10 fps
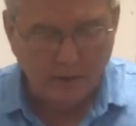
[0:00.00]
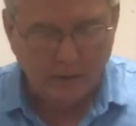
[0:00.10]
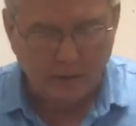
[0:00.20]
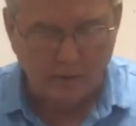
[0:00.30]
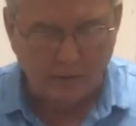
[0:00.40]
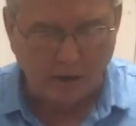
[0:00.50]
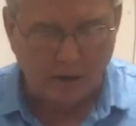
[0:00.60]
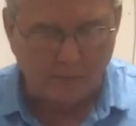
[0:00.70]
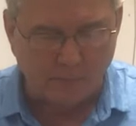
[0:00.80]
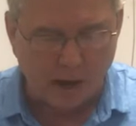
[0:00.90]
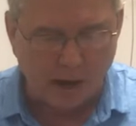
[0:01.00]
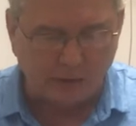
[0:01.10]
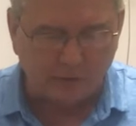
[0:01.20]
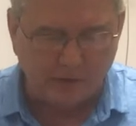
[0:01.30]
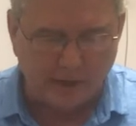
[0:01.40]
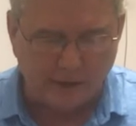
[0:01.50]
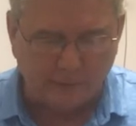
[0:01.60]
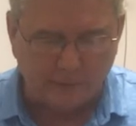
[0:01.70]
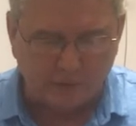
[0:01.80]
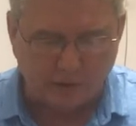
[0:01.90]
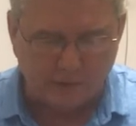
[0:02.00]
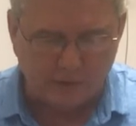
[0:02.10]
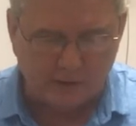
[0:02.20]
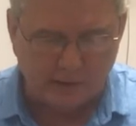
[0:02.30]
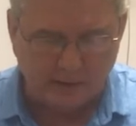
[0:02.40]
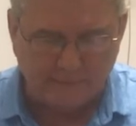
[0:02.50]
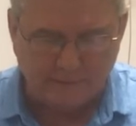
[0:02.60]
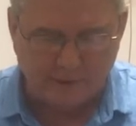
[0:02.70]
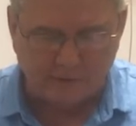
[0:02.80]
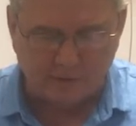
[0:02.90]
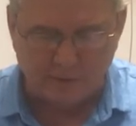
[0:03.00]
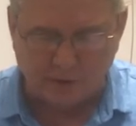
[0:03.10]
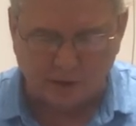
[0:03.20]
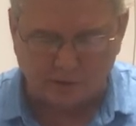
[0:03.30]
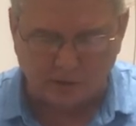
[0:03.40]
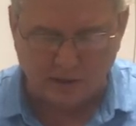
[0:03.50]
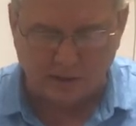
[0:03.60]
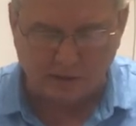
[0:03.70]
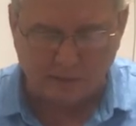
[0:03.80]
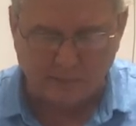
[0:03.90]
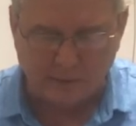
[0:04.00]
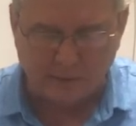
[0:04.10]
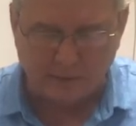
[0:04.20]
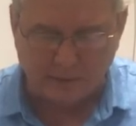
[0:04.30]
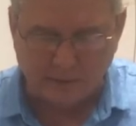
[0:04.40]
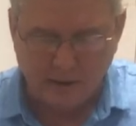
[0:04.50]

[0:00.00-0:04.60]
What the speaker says: Here we go. Bach's death in 1750 marks the end of the period.